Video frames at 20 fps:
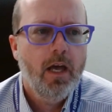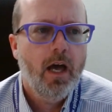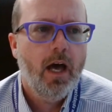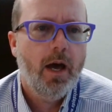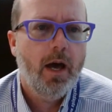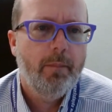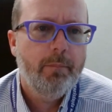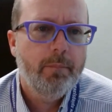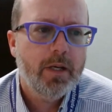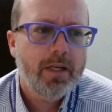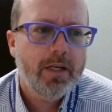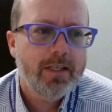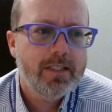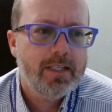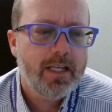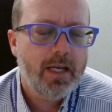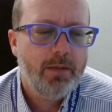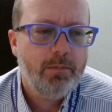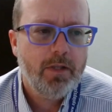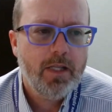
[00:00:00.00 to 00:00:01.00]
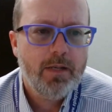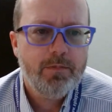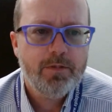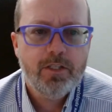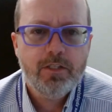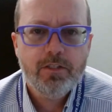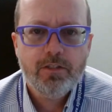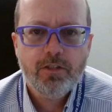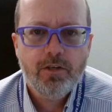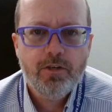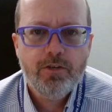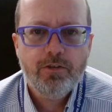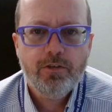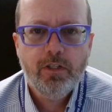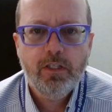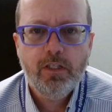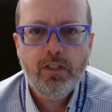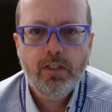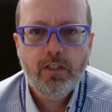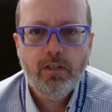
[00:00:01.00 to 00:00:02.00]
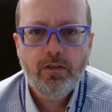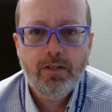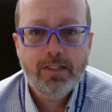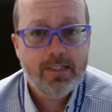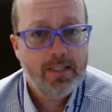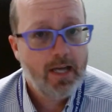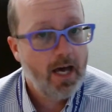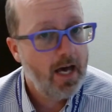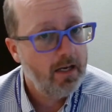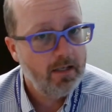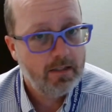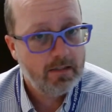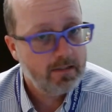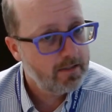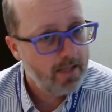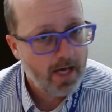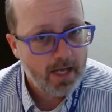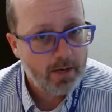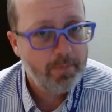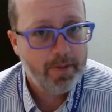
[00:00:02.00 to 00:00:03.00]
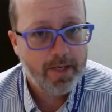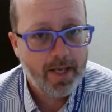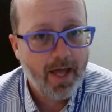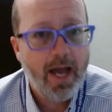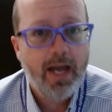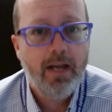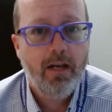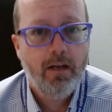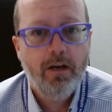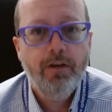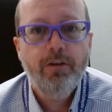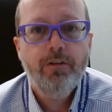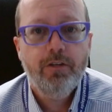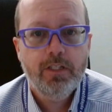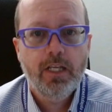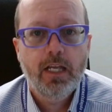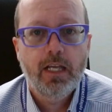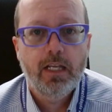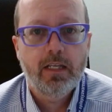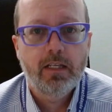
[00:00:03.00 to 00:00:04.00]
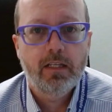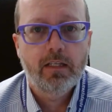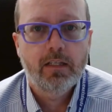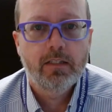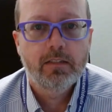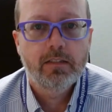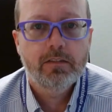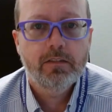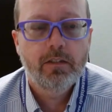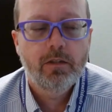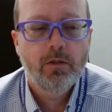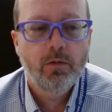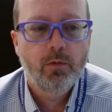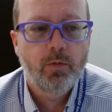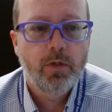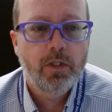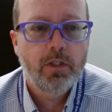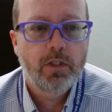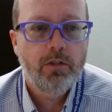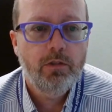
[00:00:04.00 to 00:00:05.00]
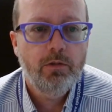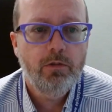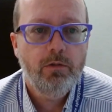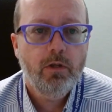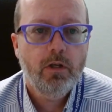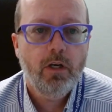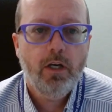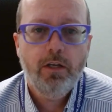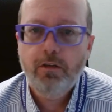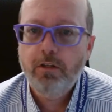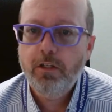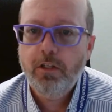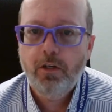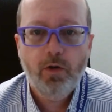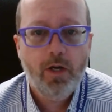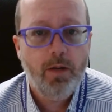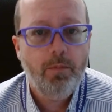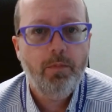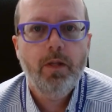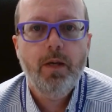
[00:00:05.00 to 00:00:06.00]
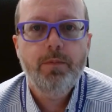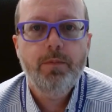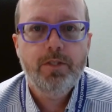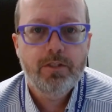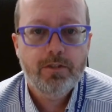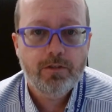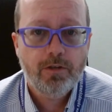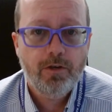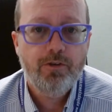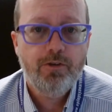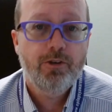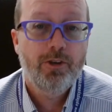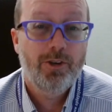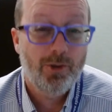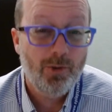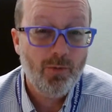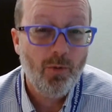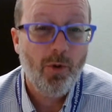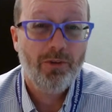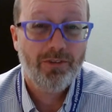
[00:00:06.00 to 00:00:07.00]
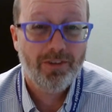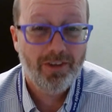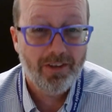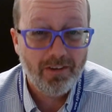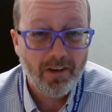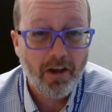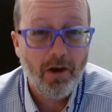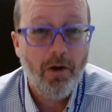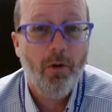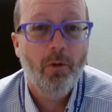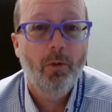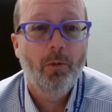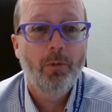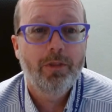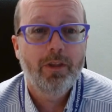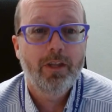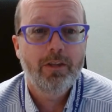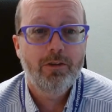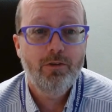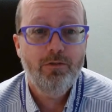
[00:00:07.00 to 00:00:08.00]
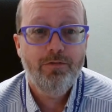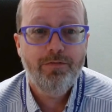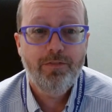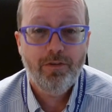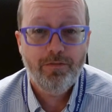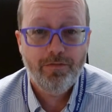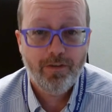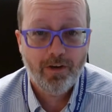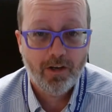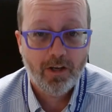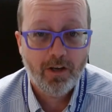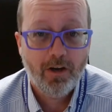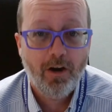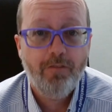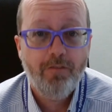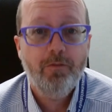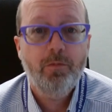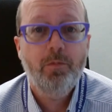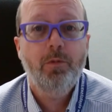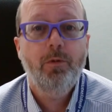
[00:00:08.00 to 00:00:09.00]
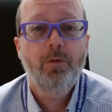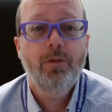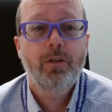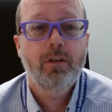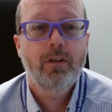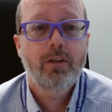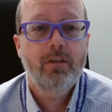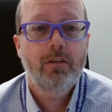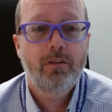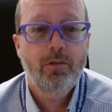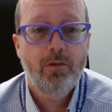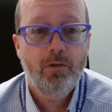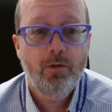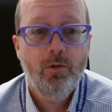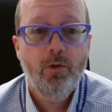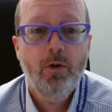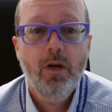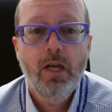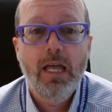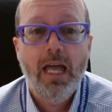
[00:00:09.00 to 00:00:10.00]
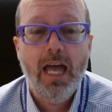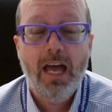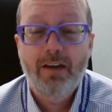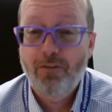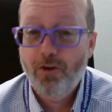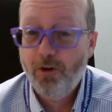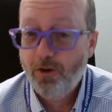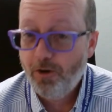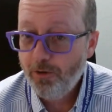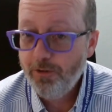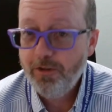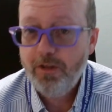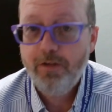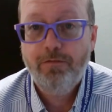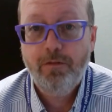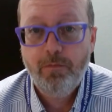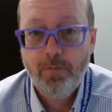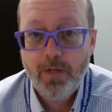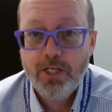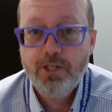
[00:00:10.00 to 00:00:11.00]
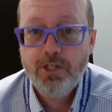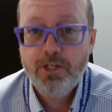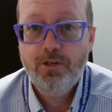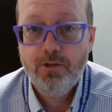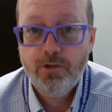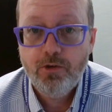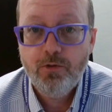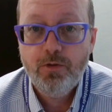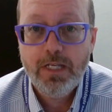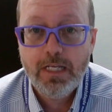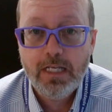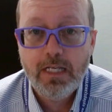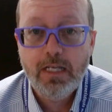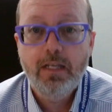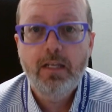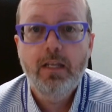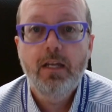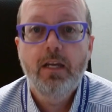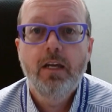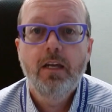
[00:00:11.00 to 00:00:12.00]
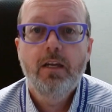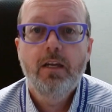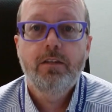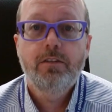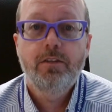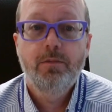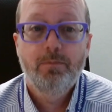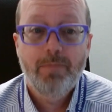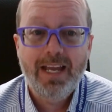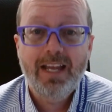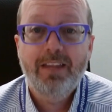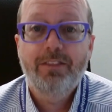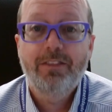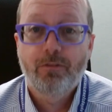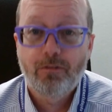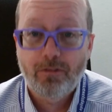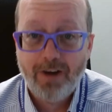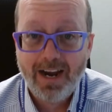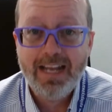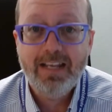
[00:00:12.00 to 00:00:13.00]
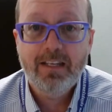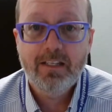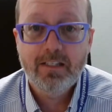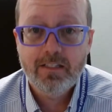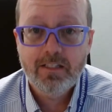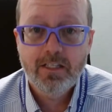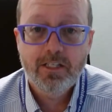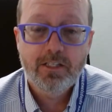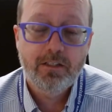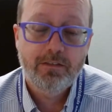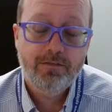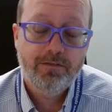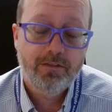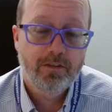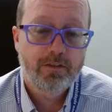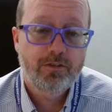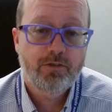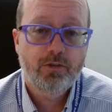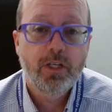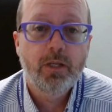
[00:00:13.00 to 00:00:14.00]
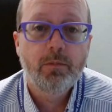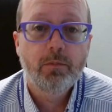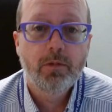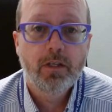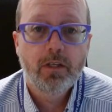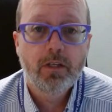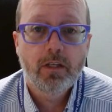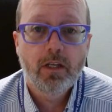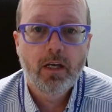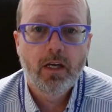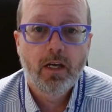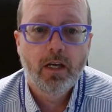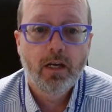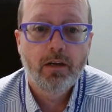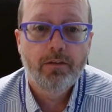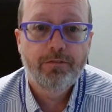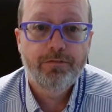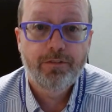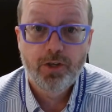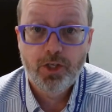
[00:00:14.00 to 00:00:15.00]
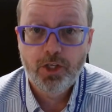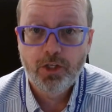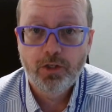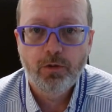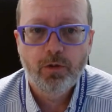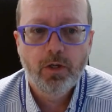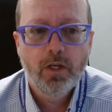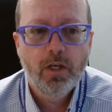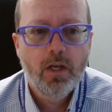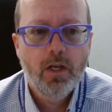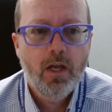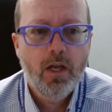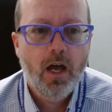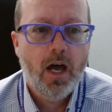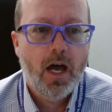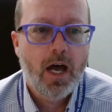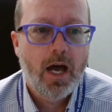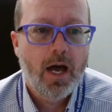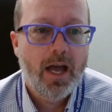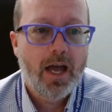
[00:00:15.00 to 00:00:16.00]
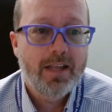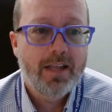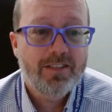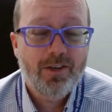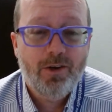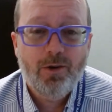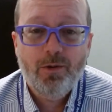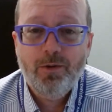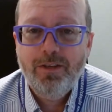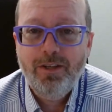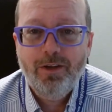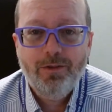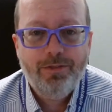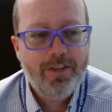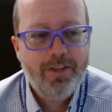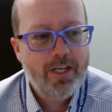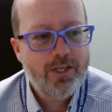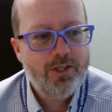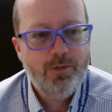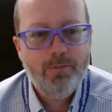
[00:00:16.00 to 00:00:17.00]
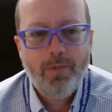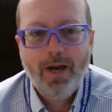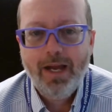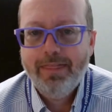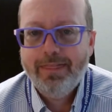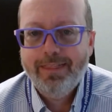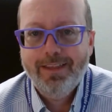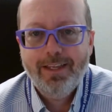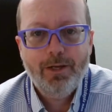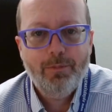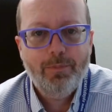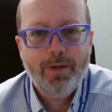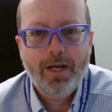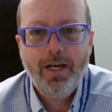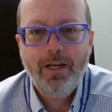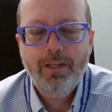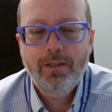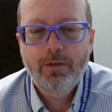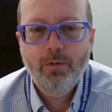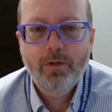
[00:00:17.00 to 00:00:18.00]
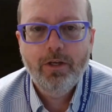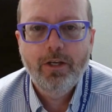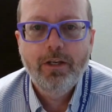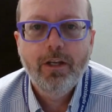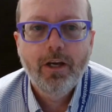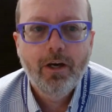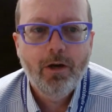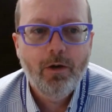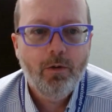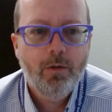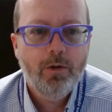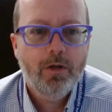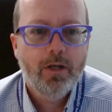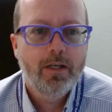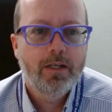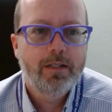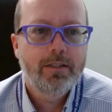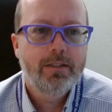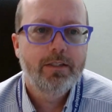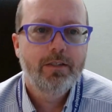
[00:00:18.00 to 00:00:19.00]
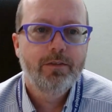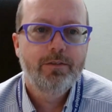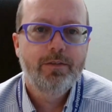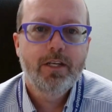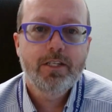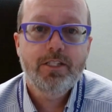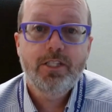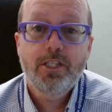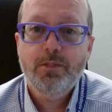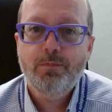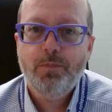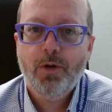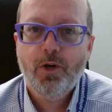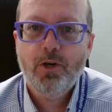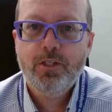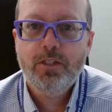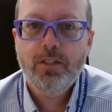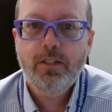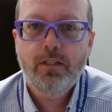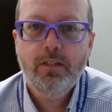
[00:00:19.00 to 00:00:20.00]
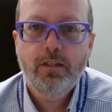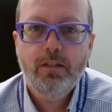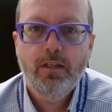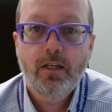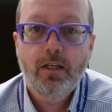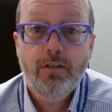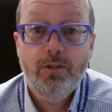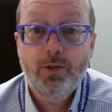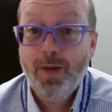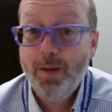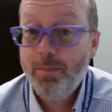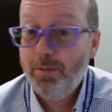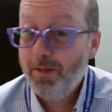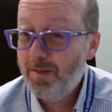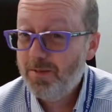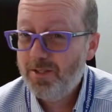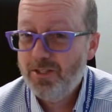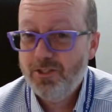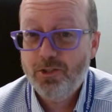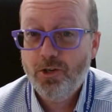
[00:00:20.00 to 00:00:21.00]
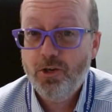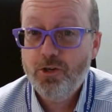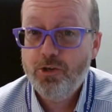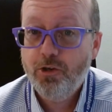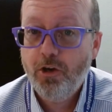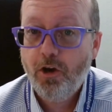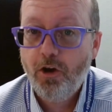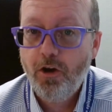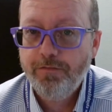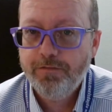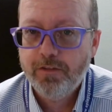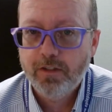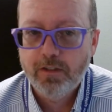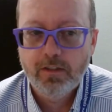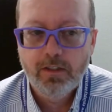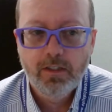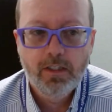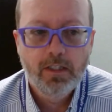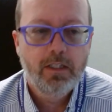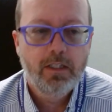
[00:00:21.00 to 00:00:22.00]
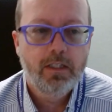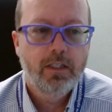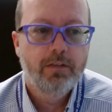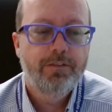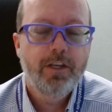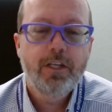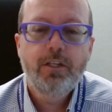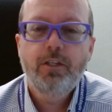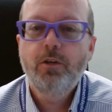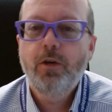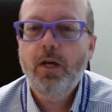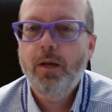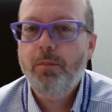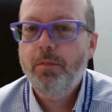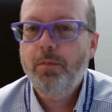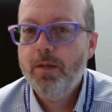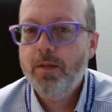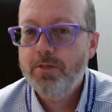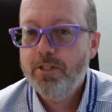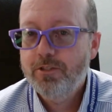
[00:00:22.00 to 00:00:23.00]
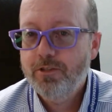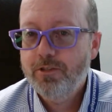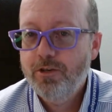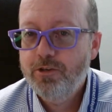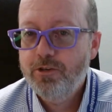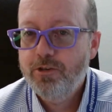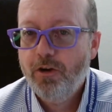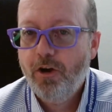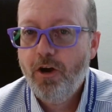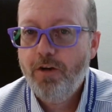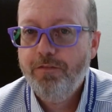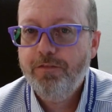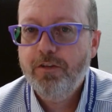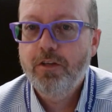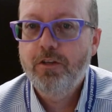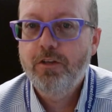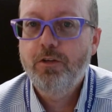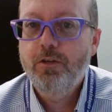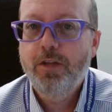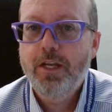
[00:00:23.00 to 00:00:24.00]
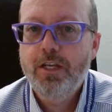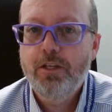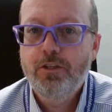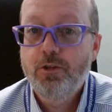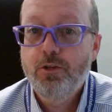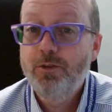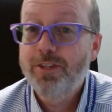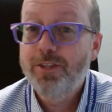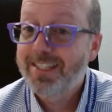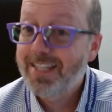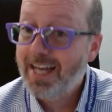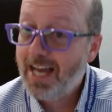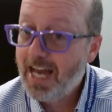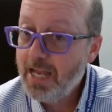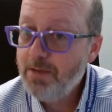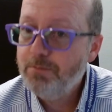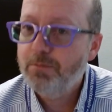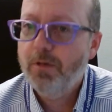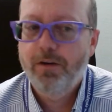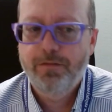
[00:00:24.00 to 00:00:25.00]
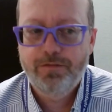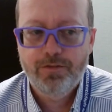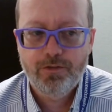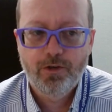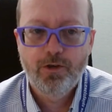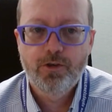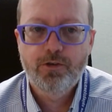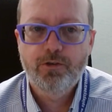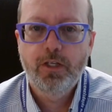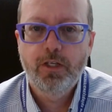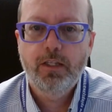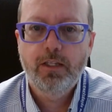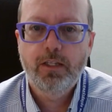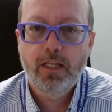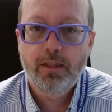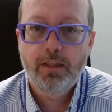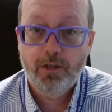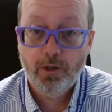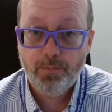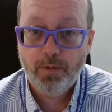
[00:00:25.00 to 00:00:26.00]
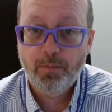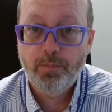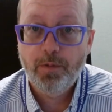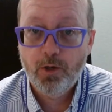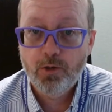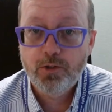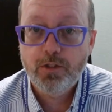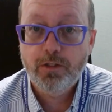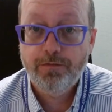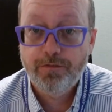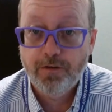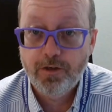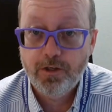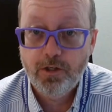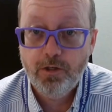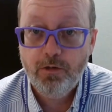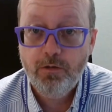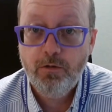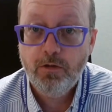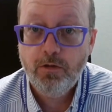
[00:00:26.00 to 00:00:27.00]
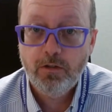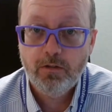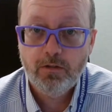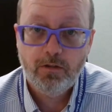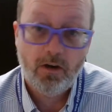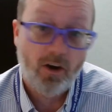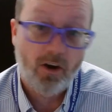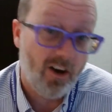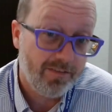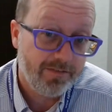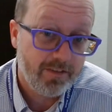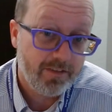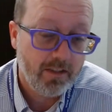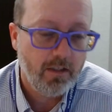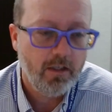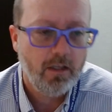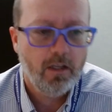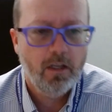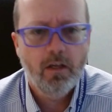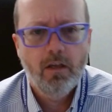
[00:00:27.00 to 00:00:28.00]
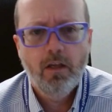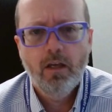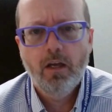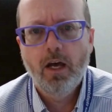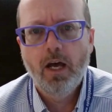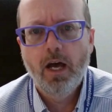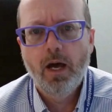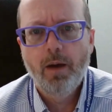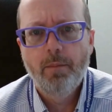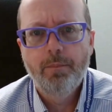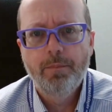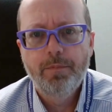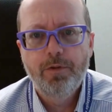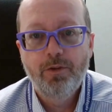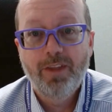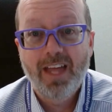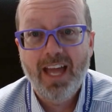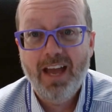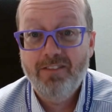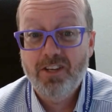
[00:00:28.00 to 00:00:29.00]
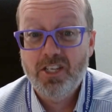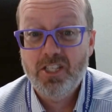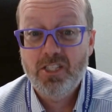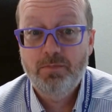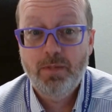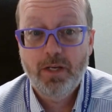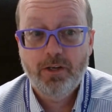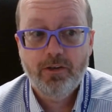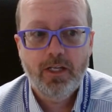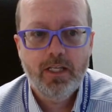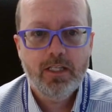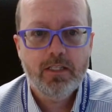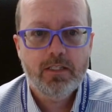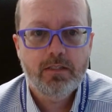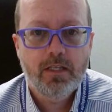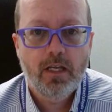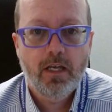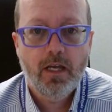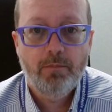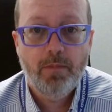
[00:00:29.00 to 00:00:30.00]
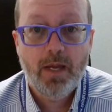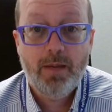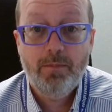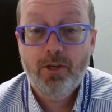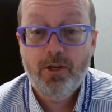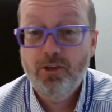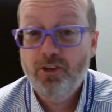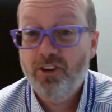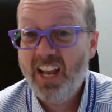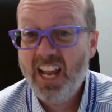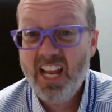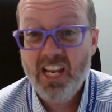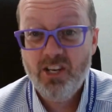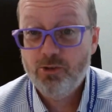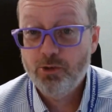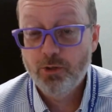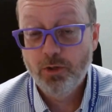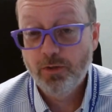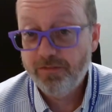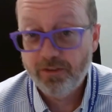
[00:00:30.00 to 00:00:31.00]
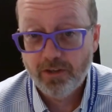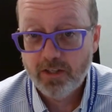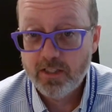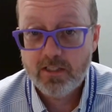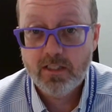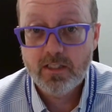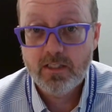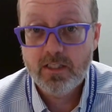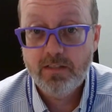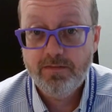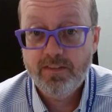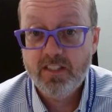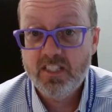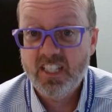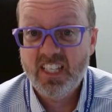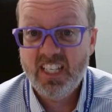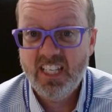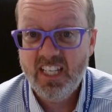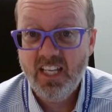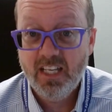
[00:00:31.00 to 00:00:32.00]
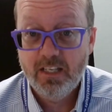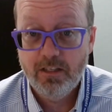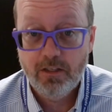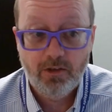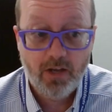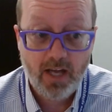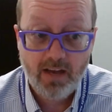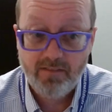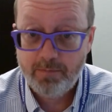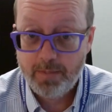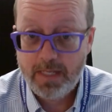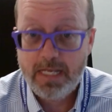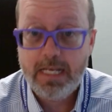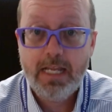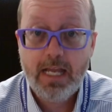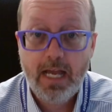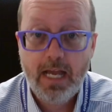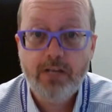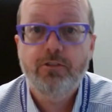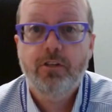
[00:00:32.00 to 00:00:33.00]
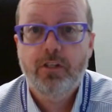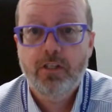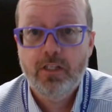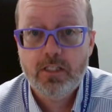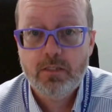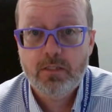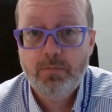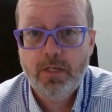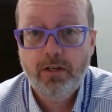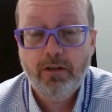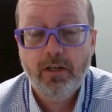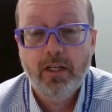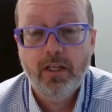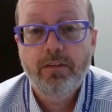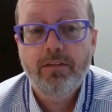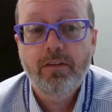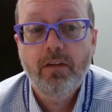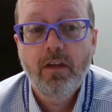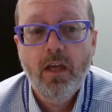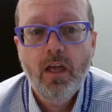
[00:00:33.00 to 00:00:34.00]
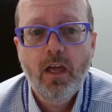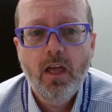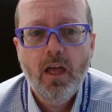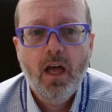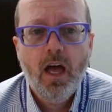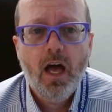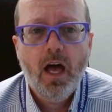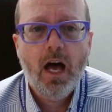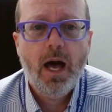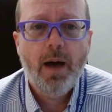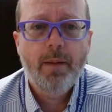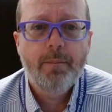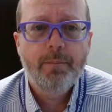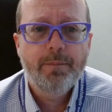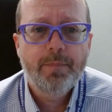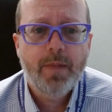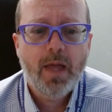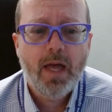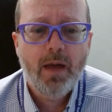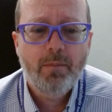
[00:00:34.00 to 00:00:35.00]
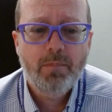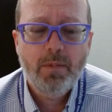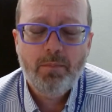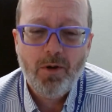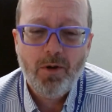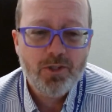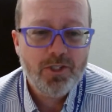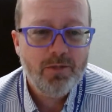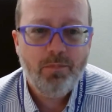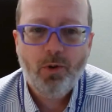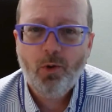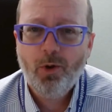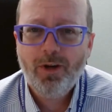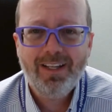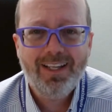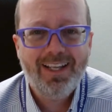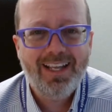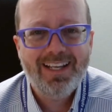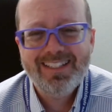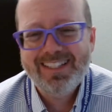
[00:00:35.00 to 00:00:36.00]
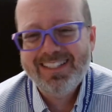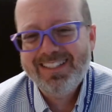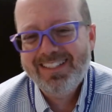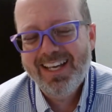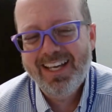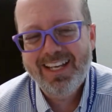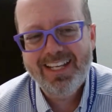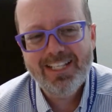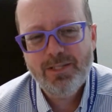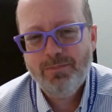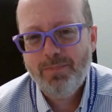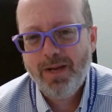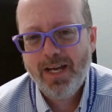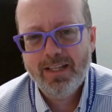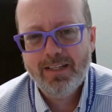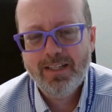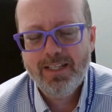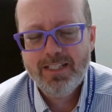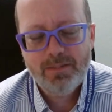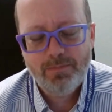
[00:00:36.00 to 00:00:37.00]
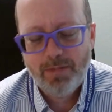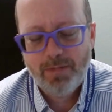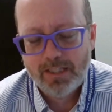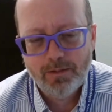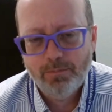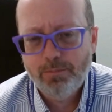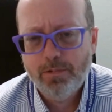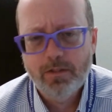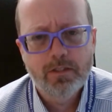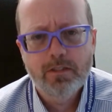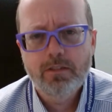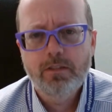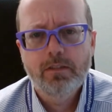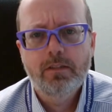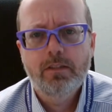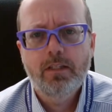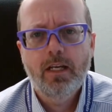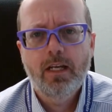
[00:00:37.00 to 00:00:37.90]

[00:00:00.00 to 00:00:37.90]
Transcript: Um, because epilepsy surgery, you know, it's not a it's not a benign undertaking, and so when you undergo epilepsy surgery, you want to know that you feel very comfortable, that you have all the information you need to make the right decision for the treatment uh, for you. Uh, and so, you know, things you might think about, you want to know, uh, you know, does this person uh, do epilepsy surgery often? If they do epilepsy surgery often, do they do the type of surgery that they're proposing for you often? Um, they have experience uh, maybe in your age group? For instance, if it's a kid, do you have pediatric experience? Um, uh, but most importantly, as I said, it's about it's about the person.